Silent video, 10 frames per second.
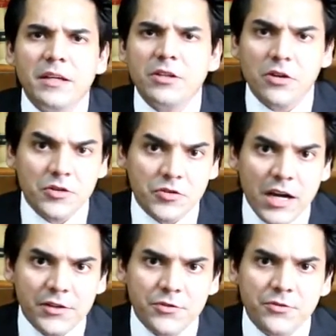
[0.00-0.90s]
in
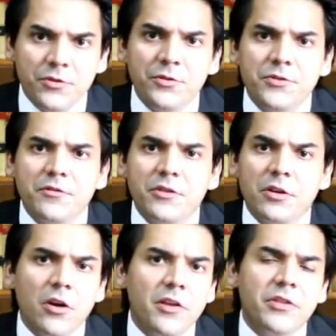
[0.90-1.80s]
contrast to those of
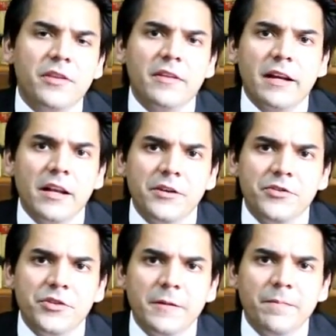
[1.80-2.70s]
the cloth and the
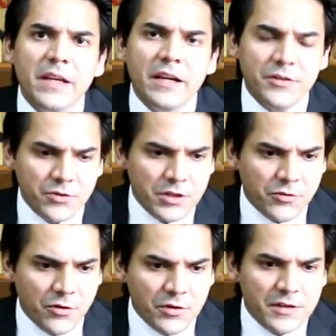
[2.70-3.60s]
clergy. And so
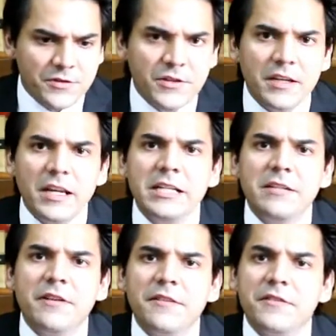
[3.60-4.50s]
he wrote his
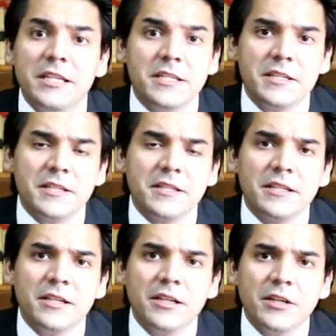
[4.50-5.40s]
95
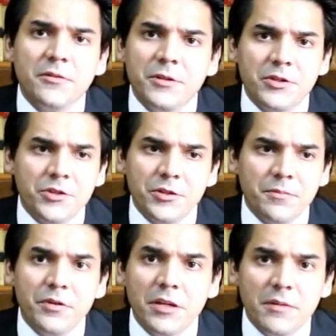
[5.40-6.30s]
Theses, which
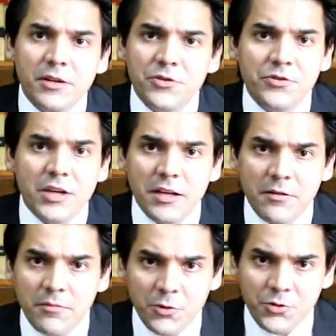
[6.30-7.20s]
pretty much
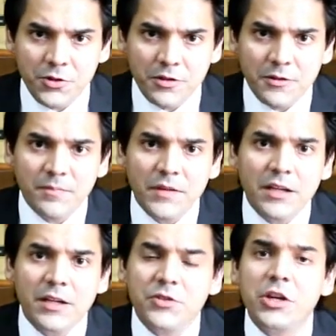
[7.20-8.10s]
set in motion
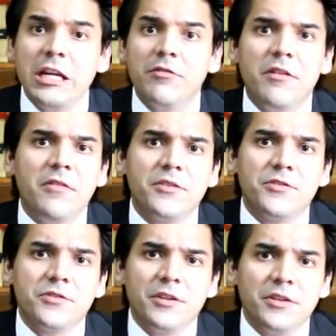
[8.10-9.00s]
a chain of
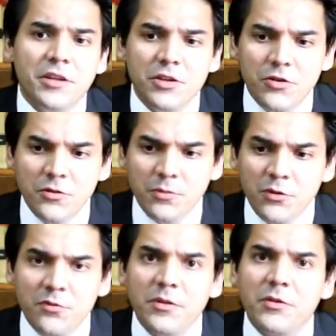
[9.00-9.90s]
events. A new
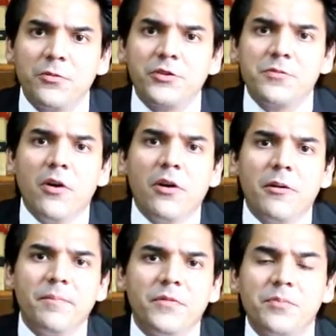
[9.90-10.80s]
movement was
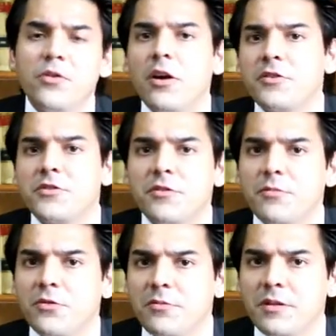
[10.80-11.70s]
born, the
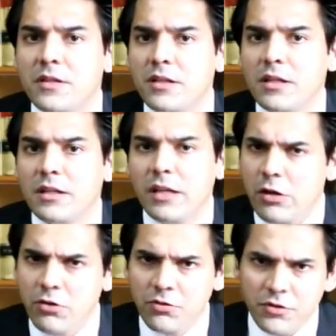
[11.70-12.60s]
Protestant movement,
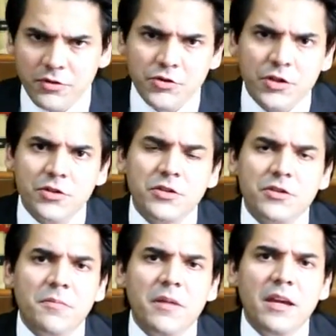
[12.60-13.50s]
and Lutheran
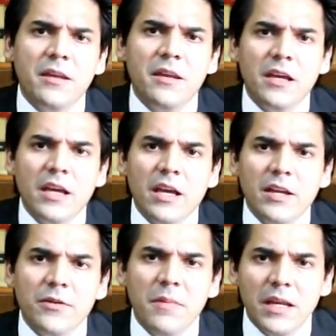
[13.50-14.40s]
churches and
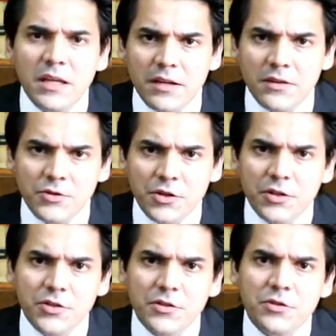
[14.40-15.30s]
many other
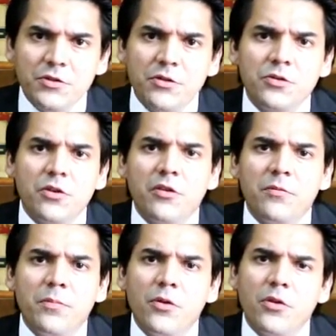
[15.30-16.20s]
churches
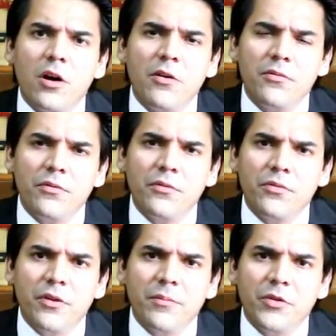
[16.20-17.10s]
sort of broke off
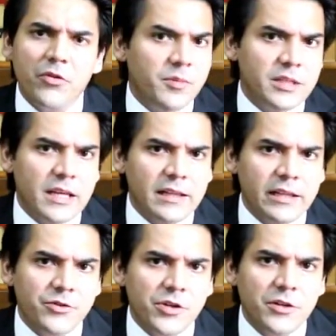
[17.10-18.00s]
from the Roman
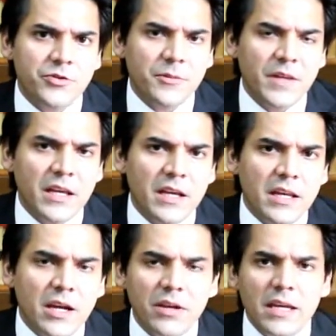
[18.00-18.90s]
Catholic Church.
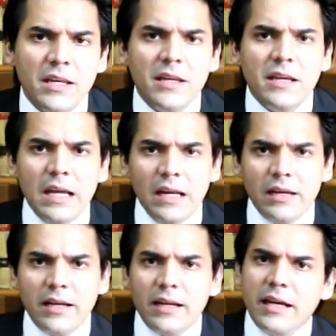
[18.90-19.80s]
Now in
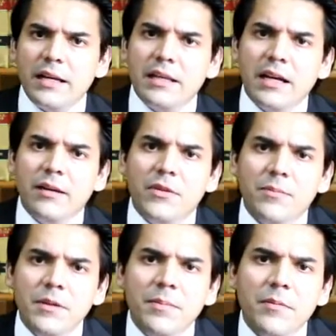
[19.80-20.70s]
England at that
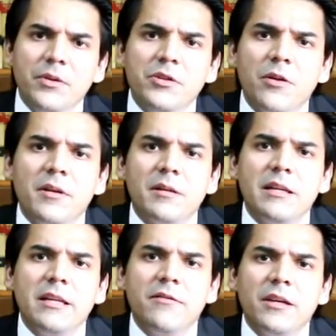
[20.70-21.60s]
time, the people
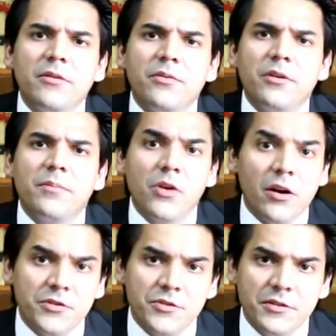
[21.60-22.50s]
predominantly living were
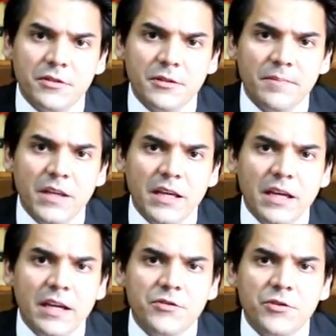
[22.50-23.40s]
Protestant,
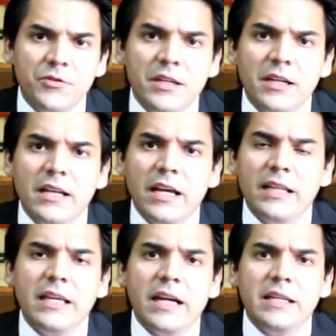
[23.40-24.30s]
and so they didn't
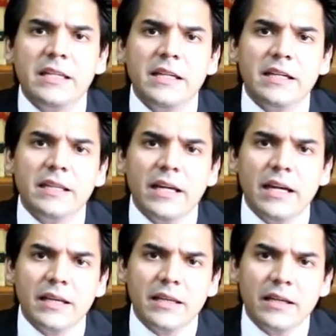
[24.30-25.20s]
like the idea
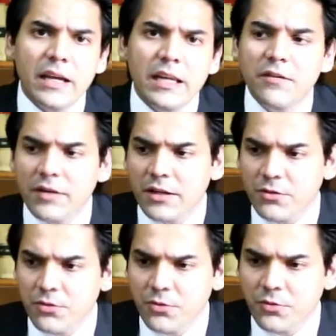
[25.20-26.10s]
that
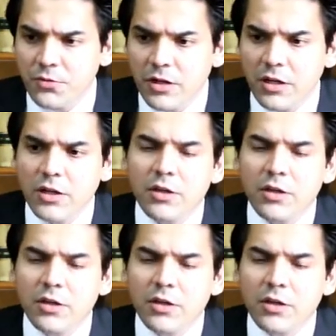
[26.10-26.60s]
anyone who,